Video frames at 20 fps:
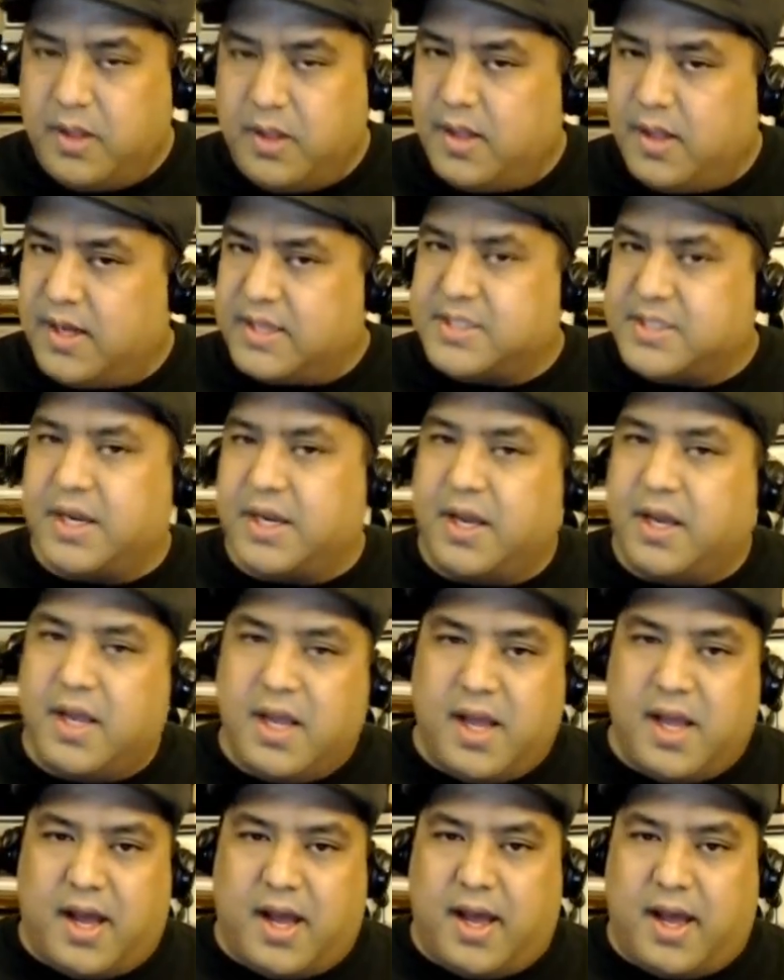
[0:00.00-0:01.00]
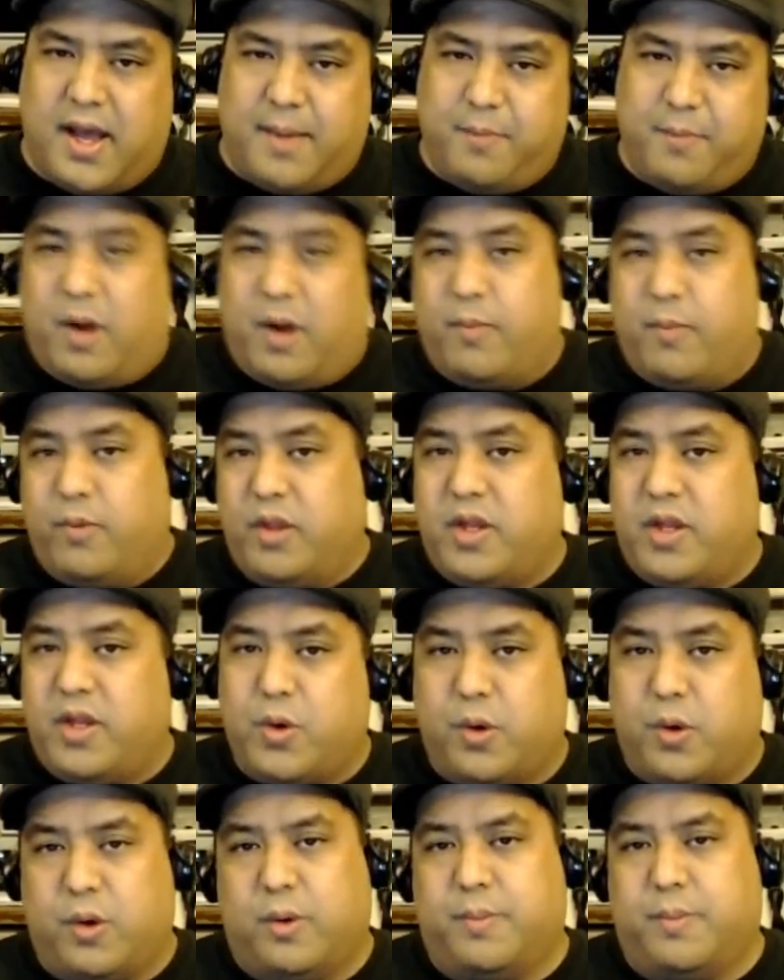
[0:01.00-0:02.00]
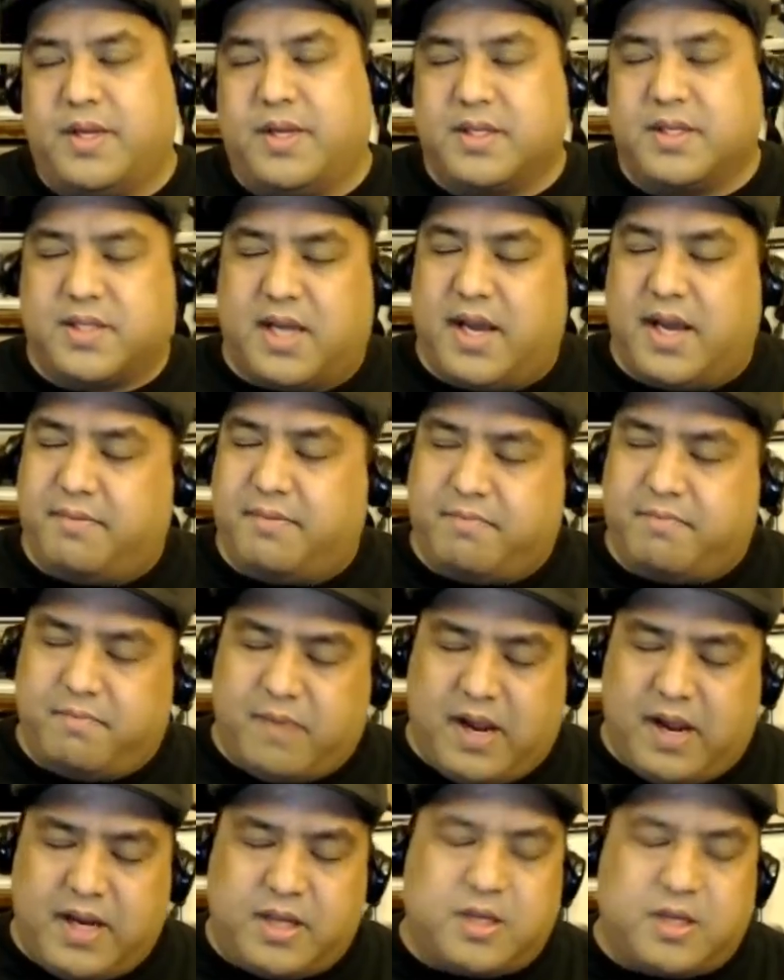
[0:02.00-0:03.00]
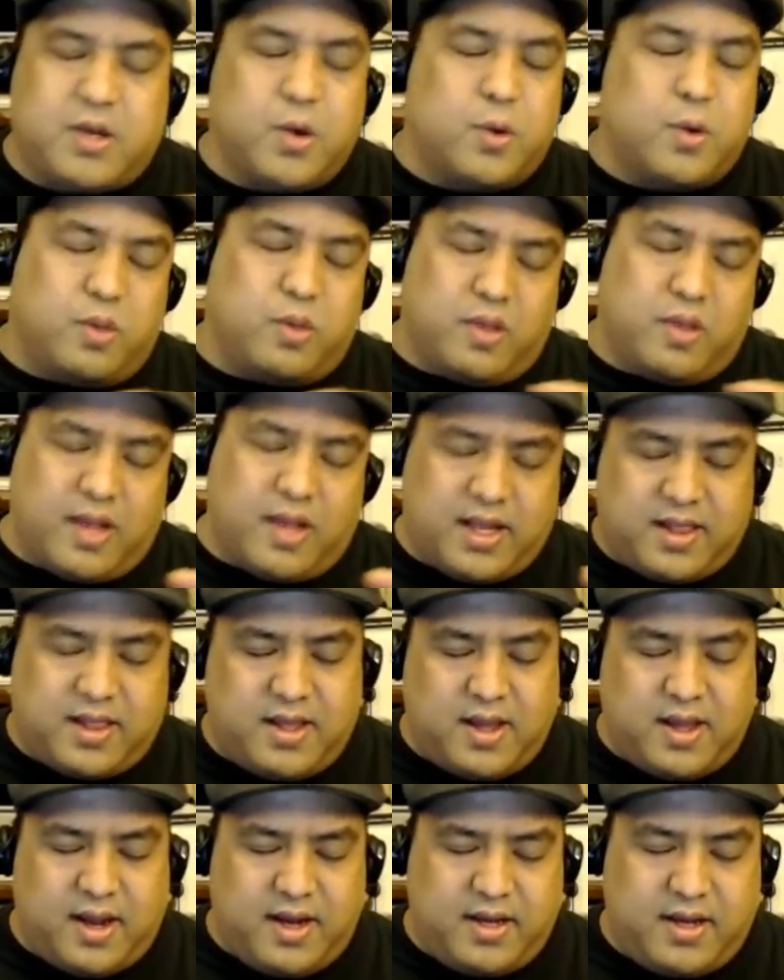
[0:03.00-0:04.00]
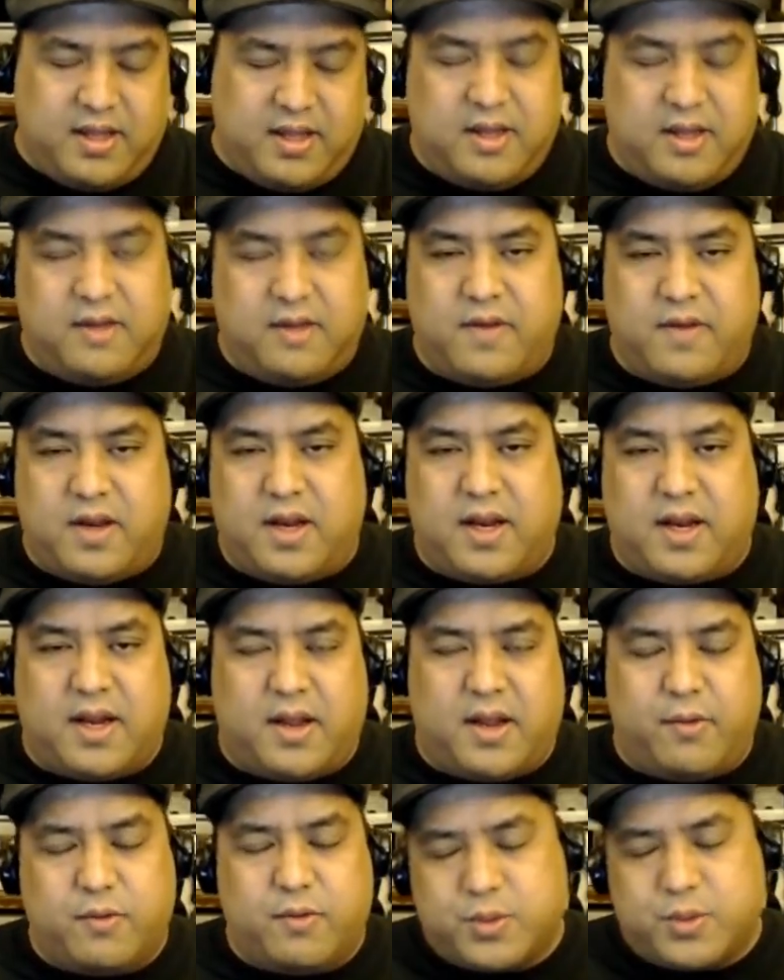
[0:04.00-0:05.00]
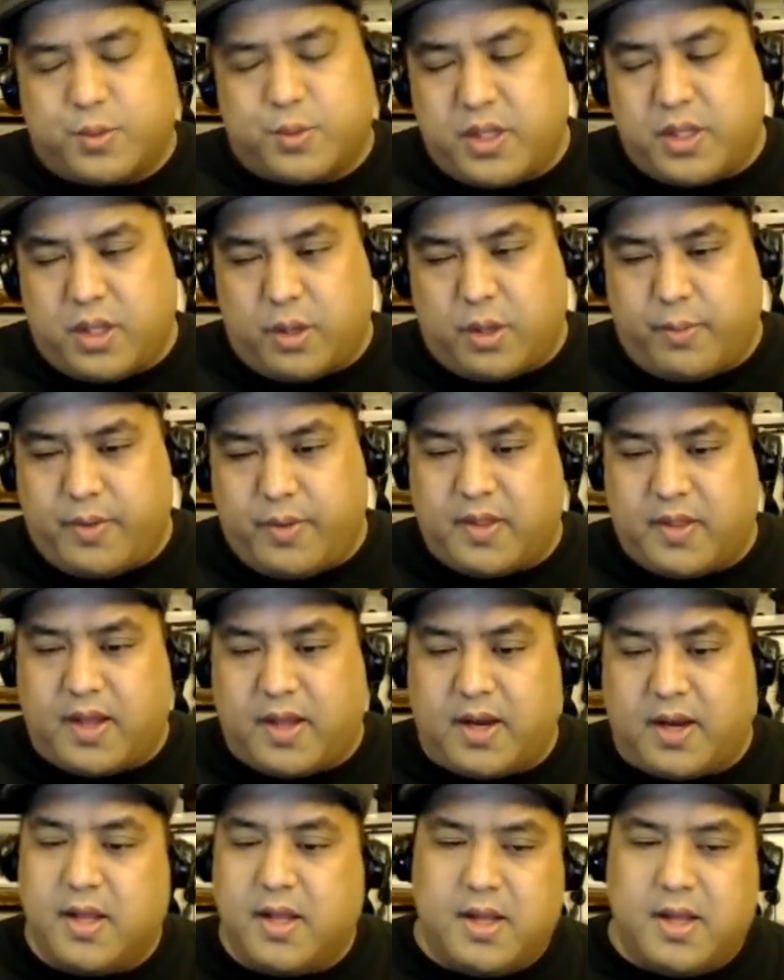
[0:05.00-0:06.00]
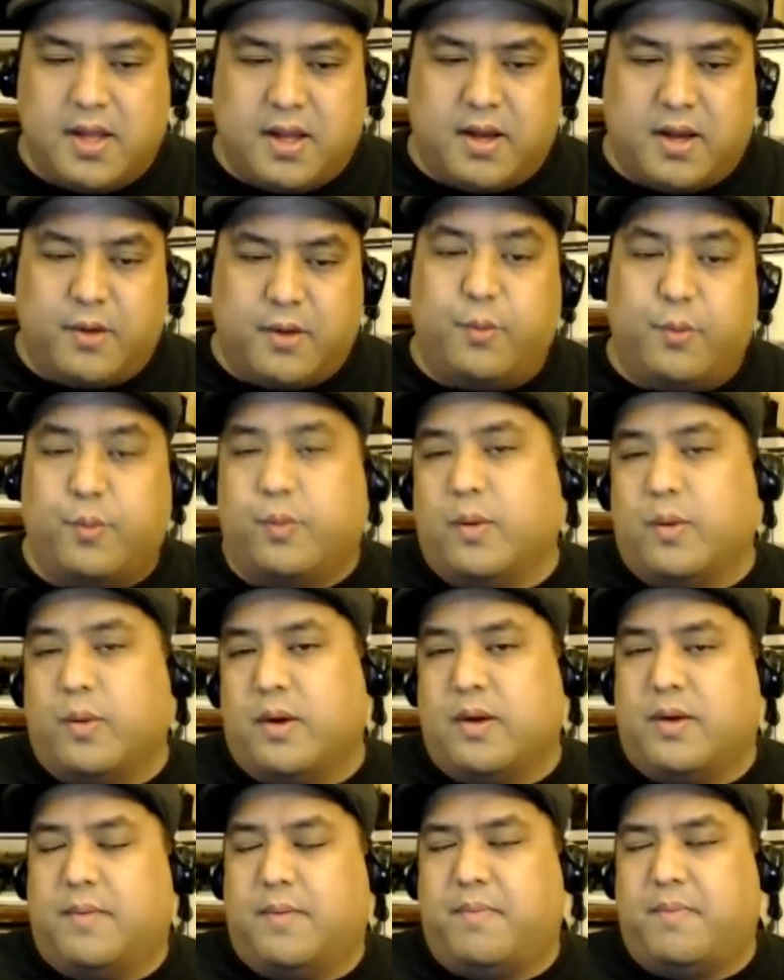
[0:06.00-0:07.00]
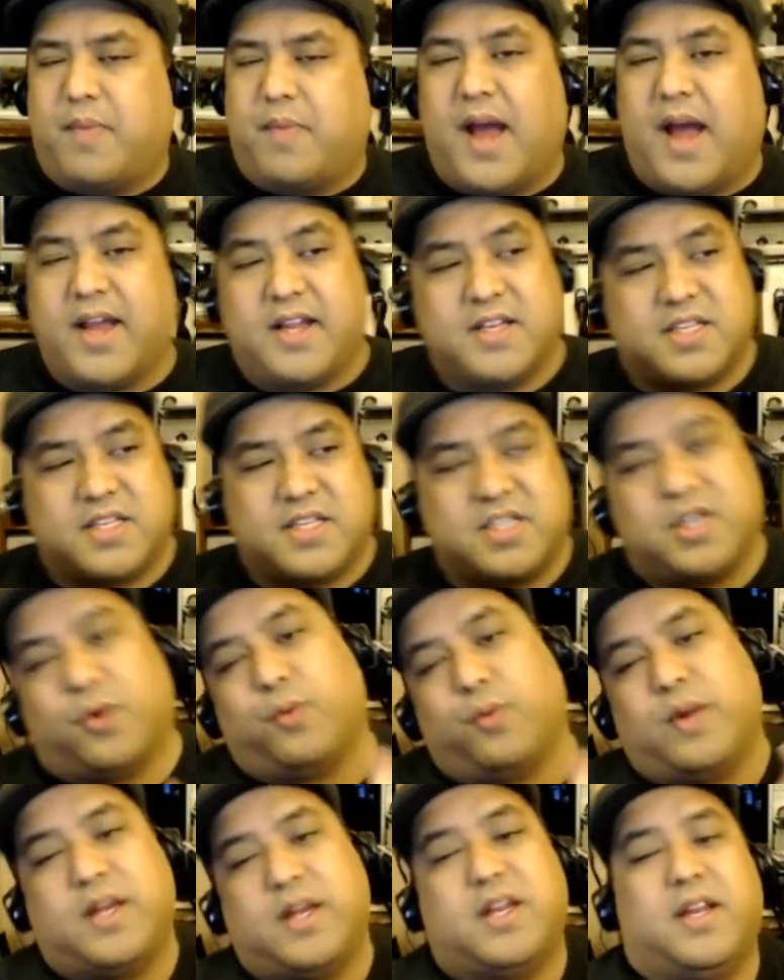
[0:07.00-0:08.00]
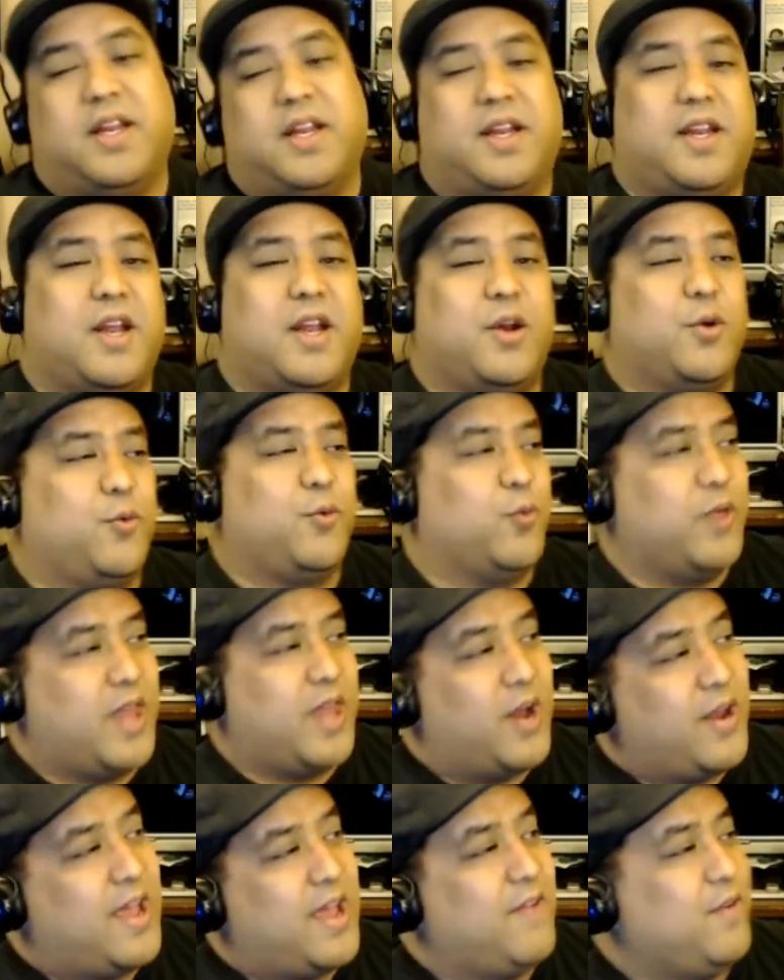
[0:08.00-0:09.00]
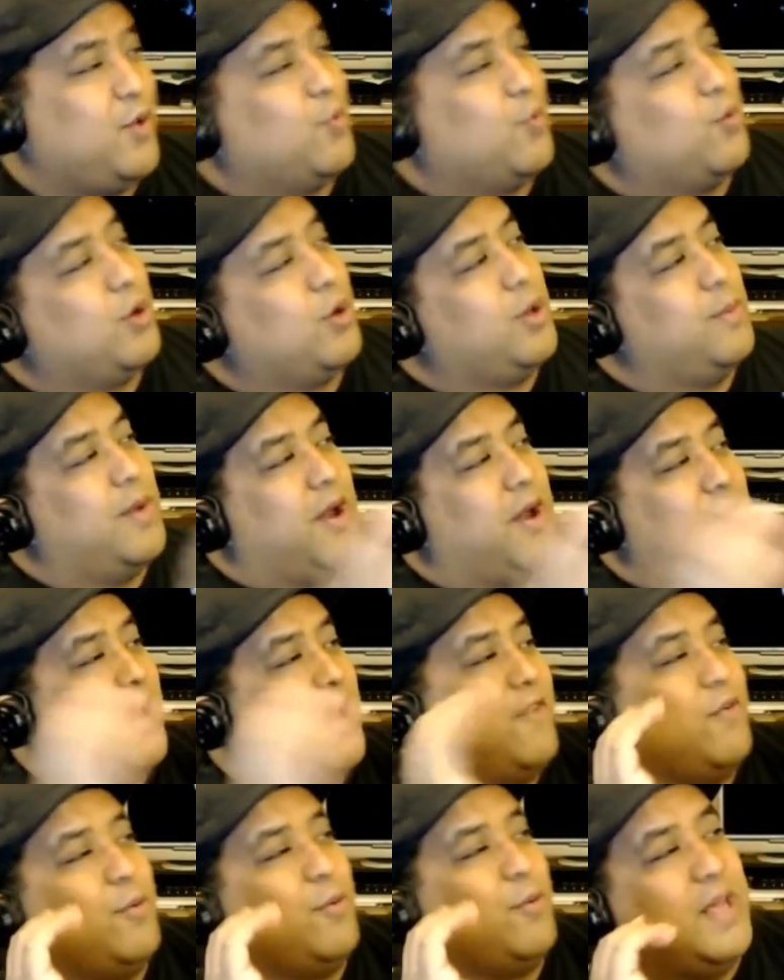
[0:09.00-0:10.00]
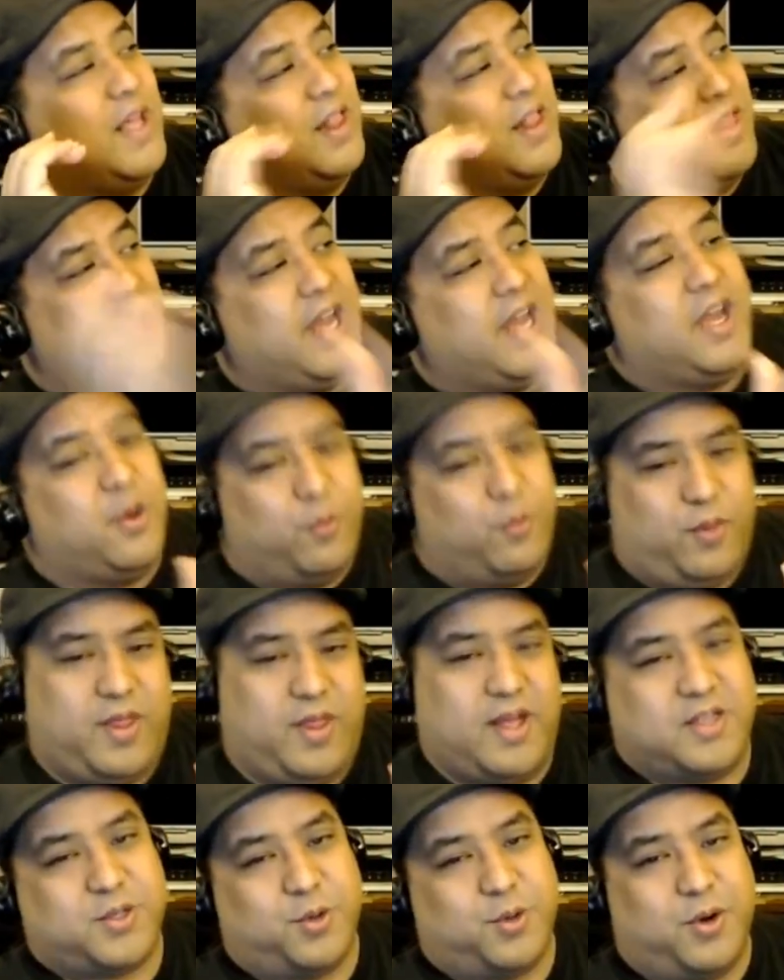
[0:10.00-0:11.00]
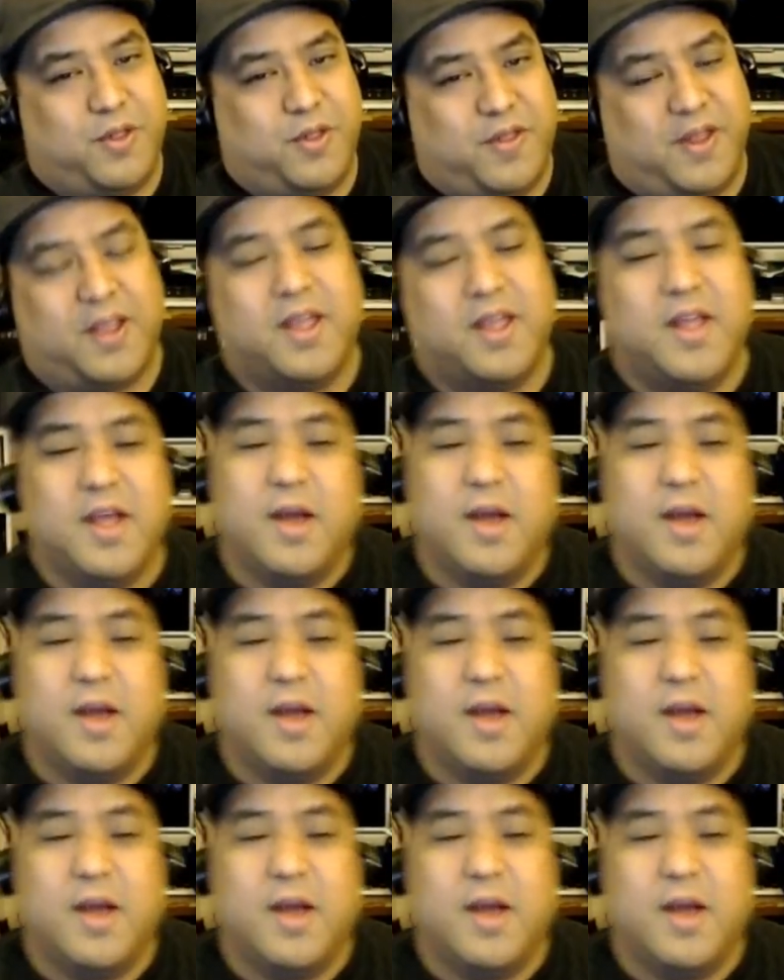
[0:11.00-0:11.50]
like I said, I'm really torn because I don't like the idea of it, and I was really hoping that I can still run to Nintendo without having to worry about ever being laden with that sort of thing.